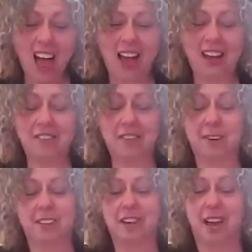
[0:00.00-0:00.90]
And
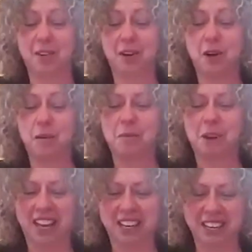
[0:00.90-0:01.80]
for an avowed
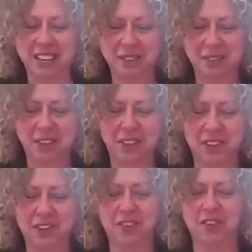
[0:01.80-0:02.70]
homebody
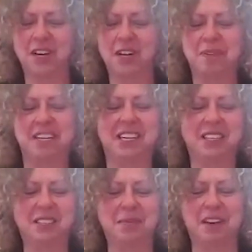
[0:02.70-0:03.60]
with strong
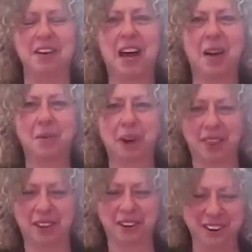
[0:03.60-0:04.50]
opinions about hot
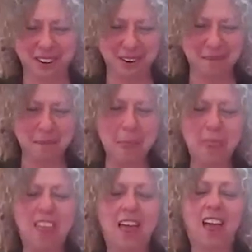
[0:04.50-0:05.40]
weather
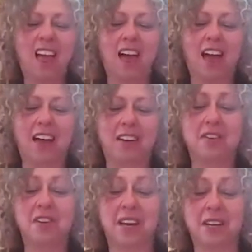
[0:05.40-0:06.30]

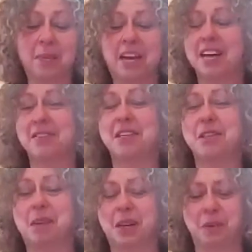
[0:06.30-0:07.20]
and chronic pain
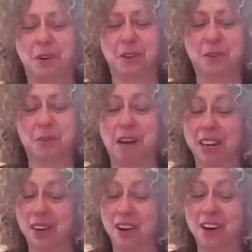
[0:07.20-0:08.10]
that's made worse
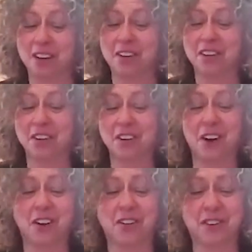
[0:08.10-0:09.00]
by long
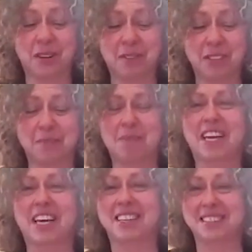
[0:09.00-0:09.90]
car trips and
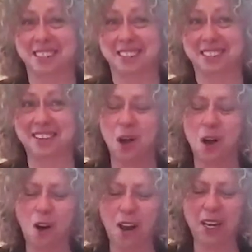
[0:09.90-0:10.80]
planes and
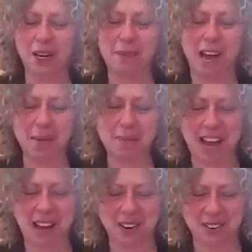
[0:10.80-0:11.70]
hauling a
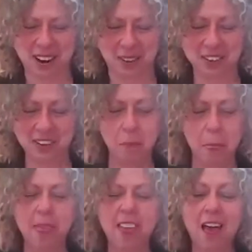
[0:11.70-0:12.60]
backpack around,
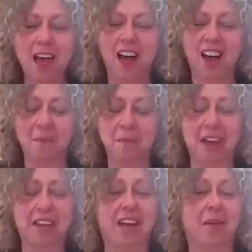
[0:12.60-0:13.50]

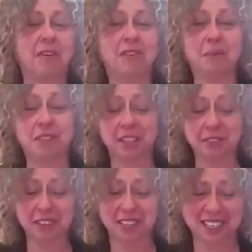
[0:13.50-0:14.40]
I wish it were
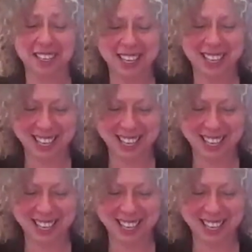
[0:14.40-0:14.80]
different.